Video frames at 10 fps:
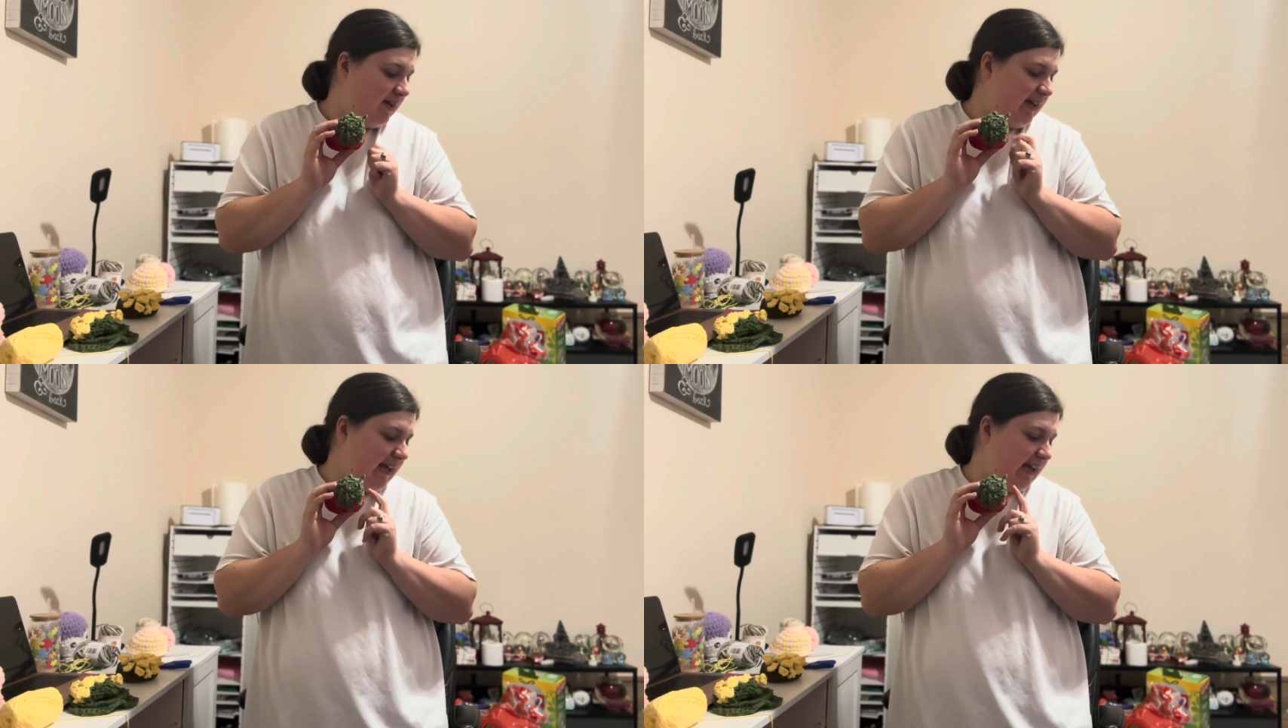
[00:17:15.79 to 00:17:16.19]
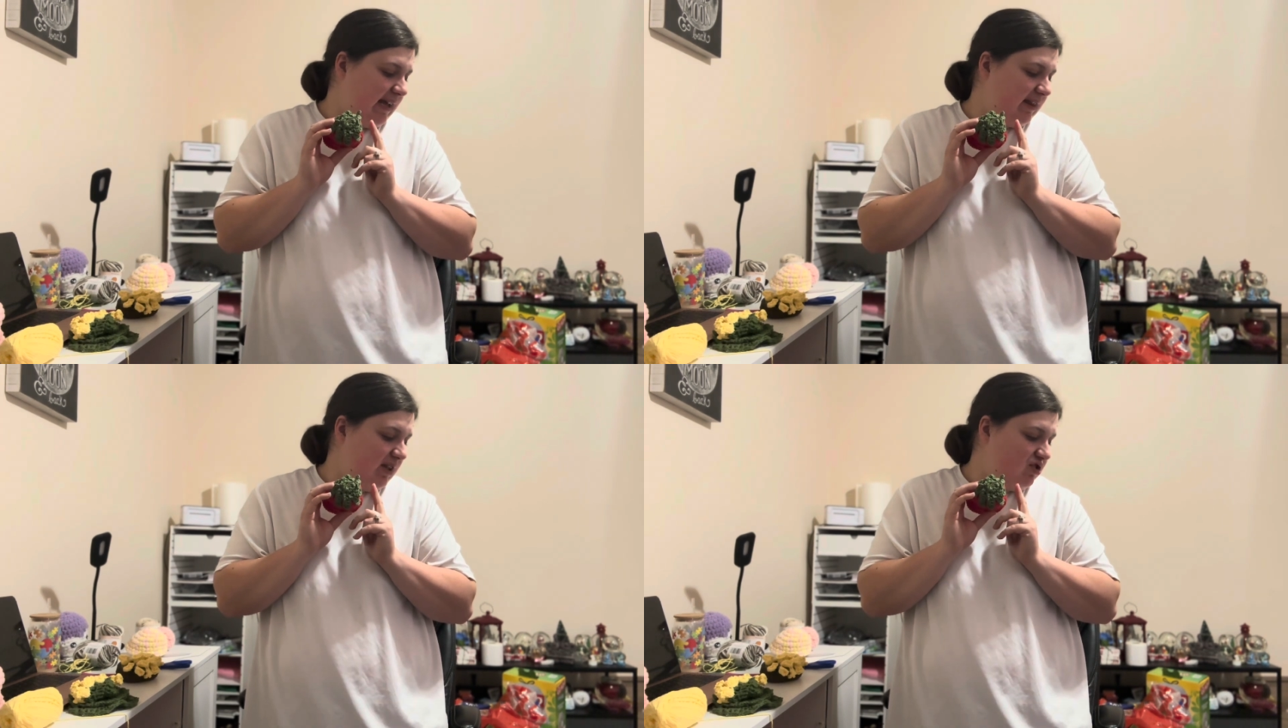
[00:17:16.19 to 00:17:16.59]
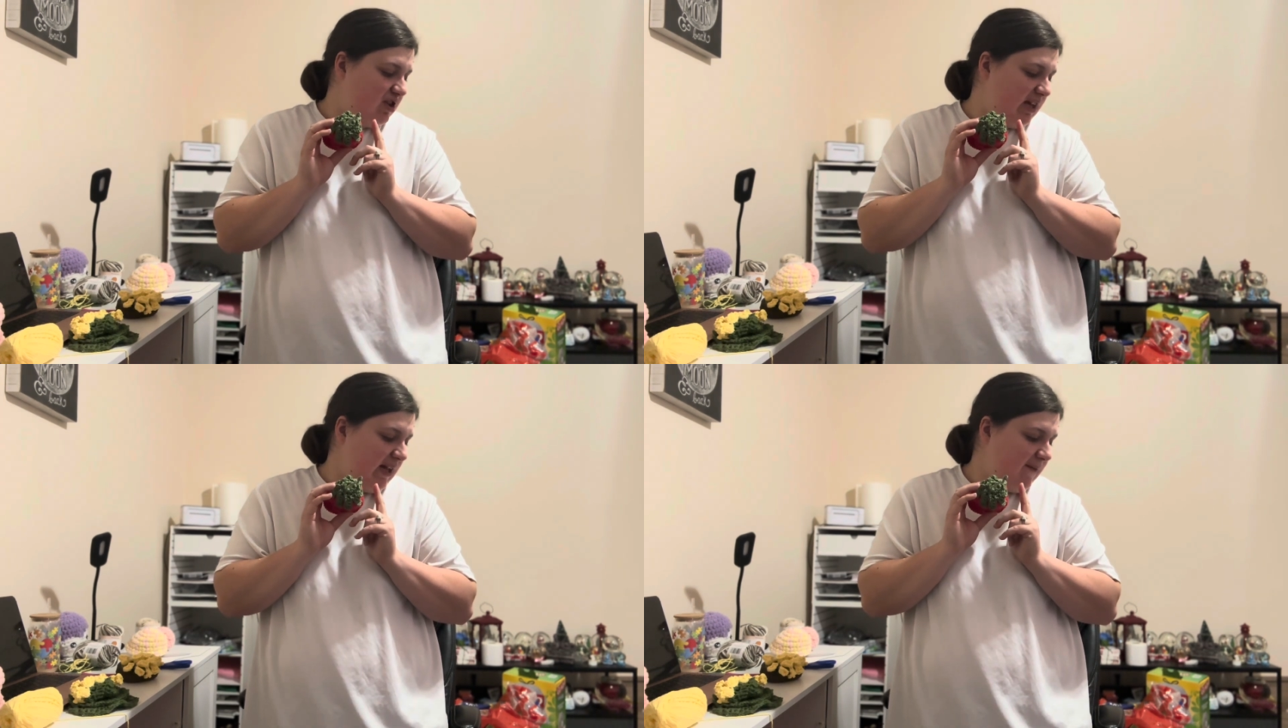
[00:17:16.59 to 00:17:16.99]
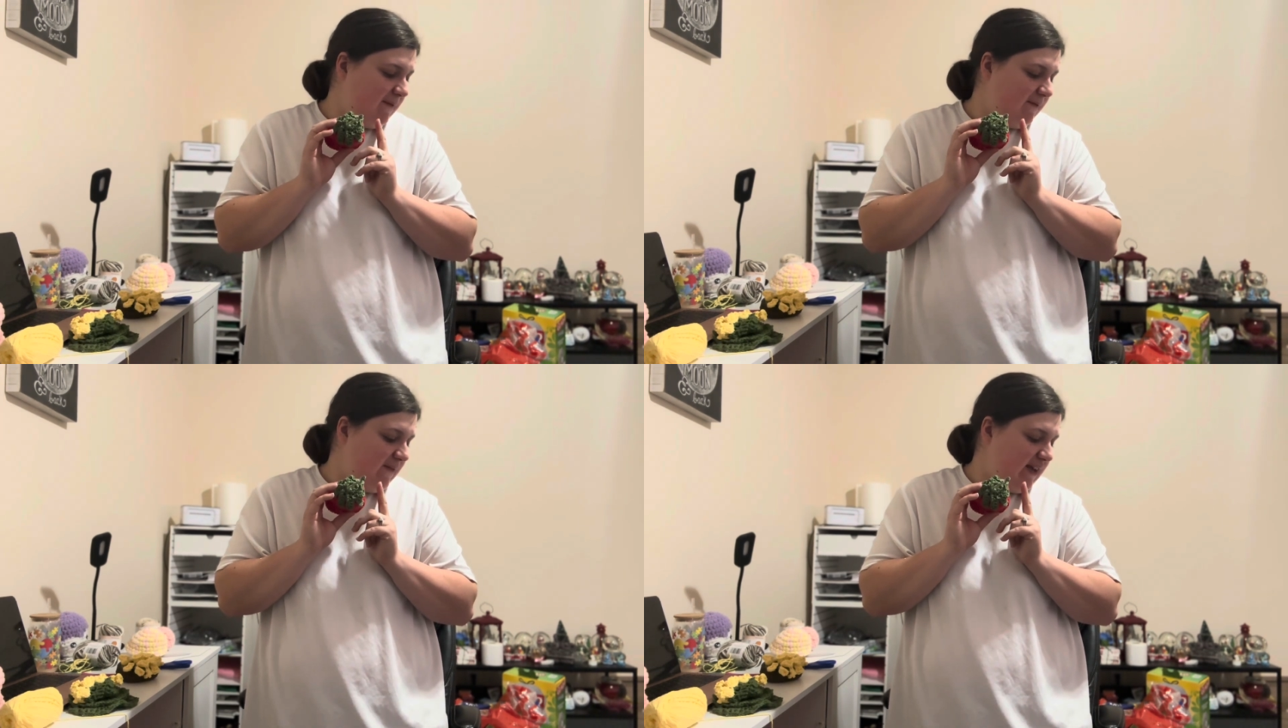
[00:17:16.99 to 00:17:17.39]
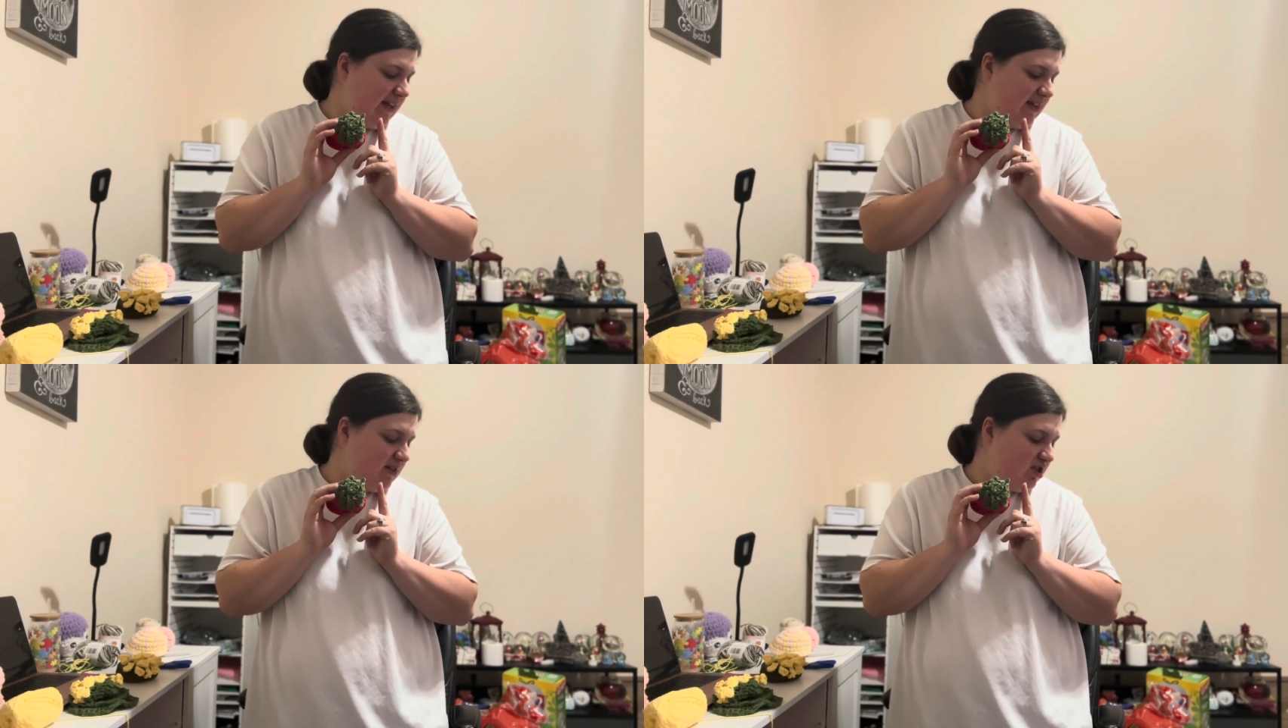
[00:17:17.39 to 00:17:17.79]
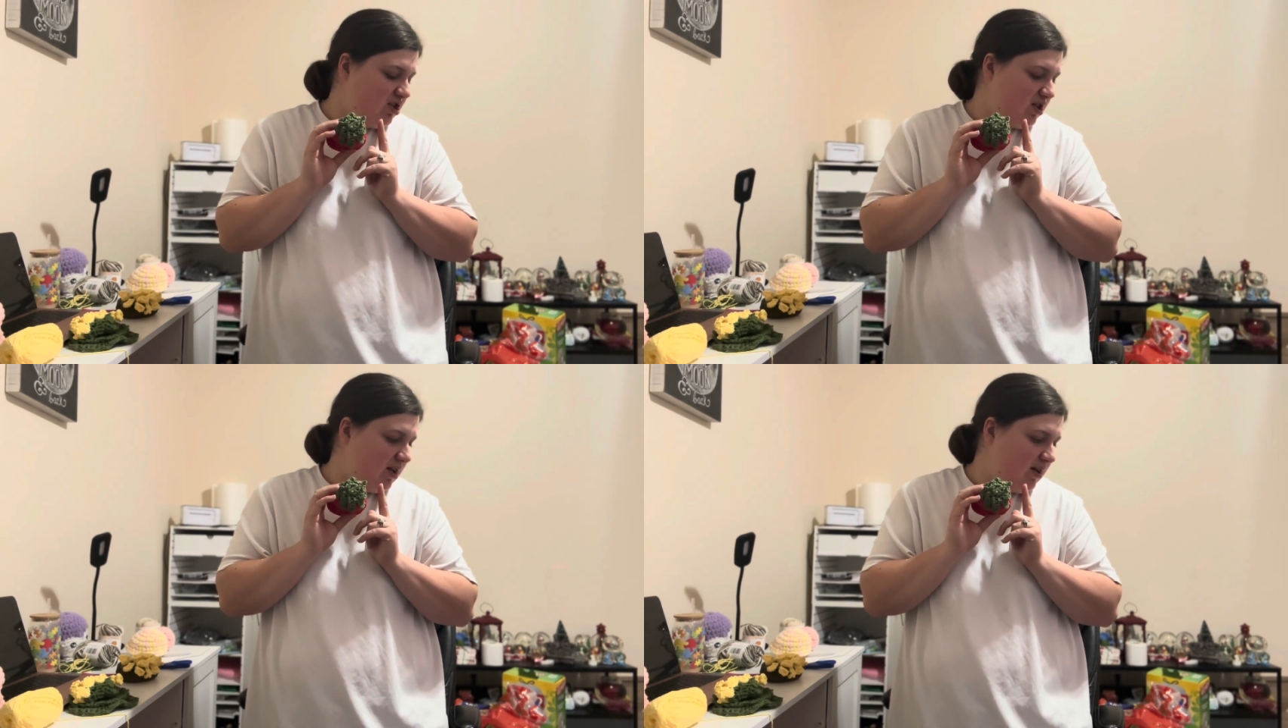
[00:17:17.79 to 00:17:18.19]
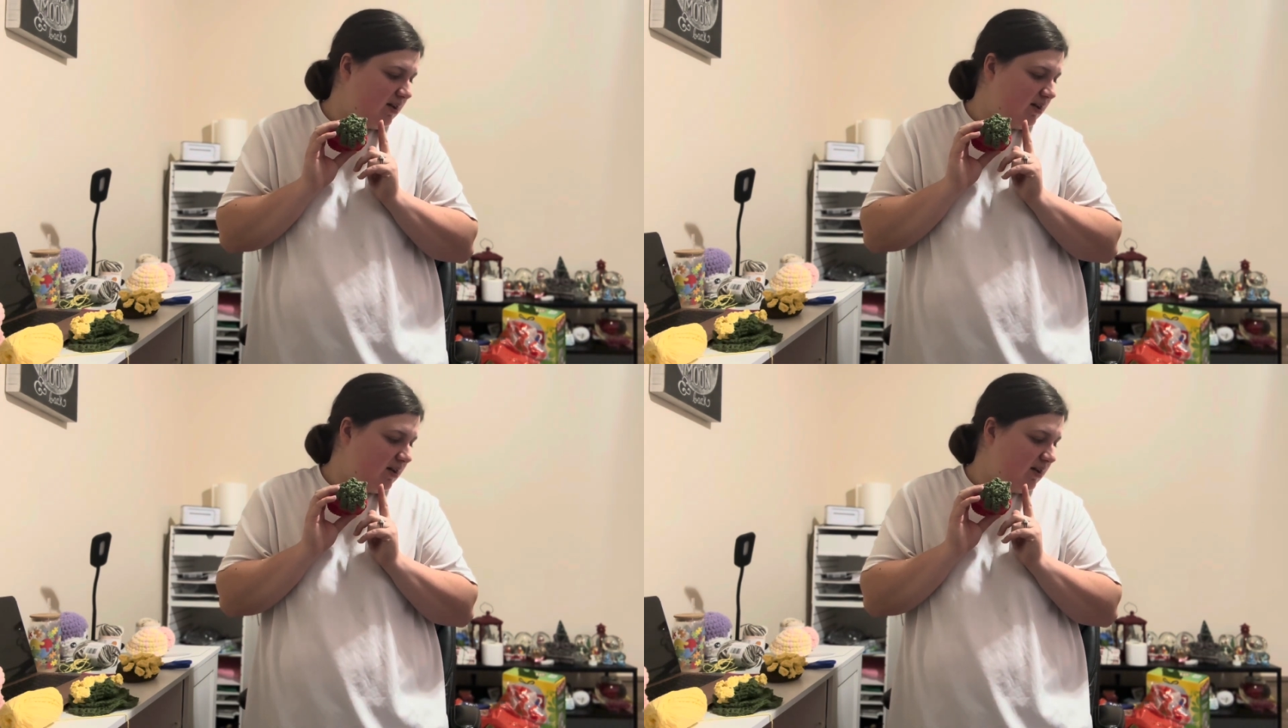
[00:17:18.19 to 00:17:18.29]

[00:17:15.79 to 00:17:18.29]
and the jellyfish